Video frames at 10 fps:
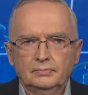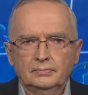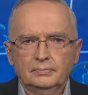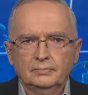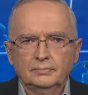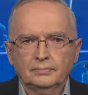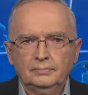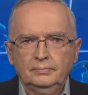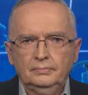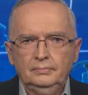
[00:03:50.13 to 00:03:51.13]

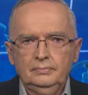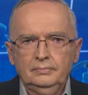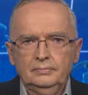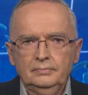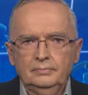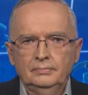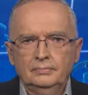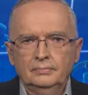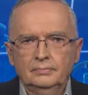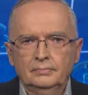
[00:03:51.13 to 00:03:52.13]

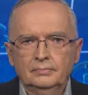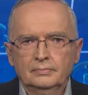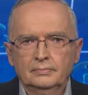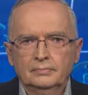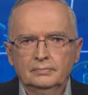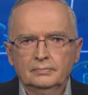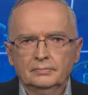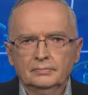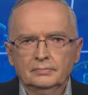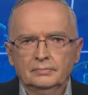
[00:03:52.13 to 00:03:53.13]

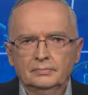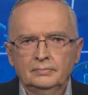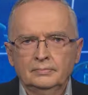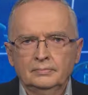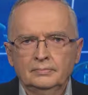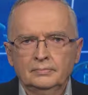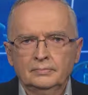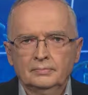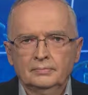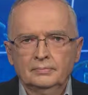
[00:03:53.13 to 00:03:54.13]

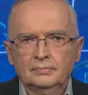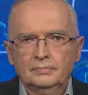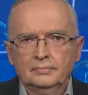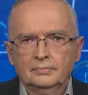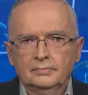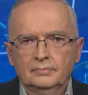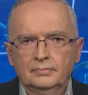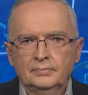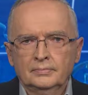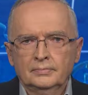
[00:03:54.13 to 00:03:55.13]

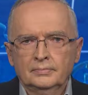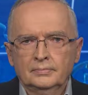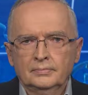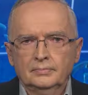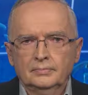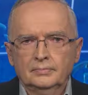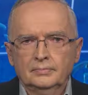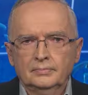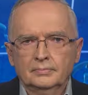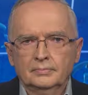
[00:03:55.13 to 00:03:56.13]

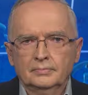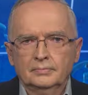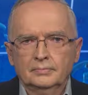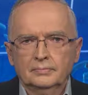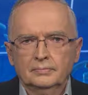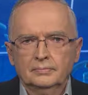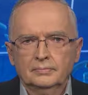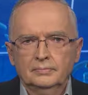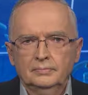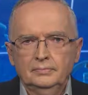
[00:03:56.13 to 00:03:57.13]

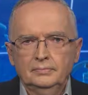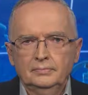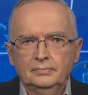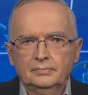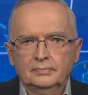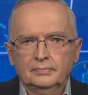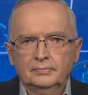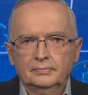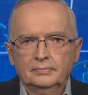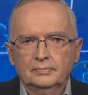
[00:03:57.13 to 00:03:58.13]
(not speaking)